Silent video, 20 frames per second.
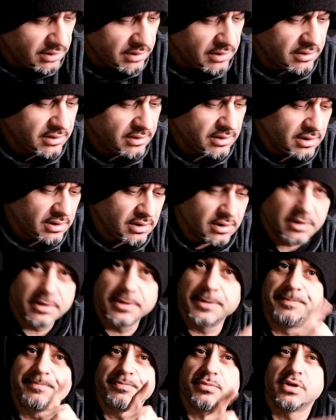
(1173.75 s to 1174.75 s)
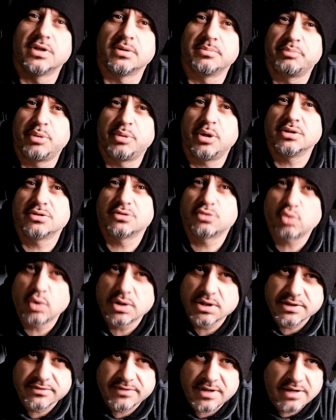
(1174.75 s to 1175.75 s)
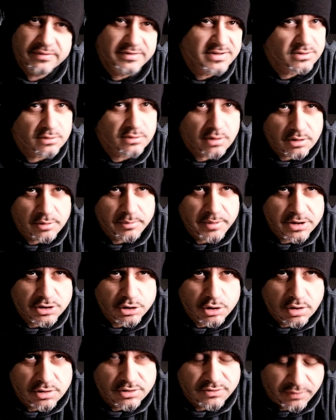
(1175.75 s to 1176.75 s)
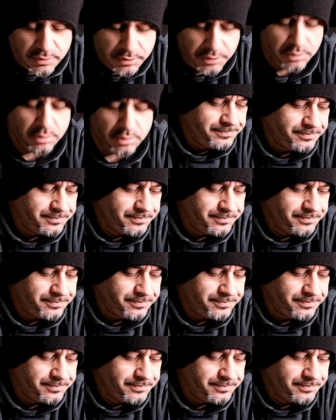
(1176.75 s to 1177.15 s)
the 0.25 is not the best choice for you.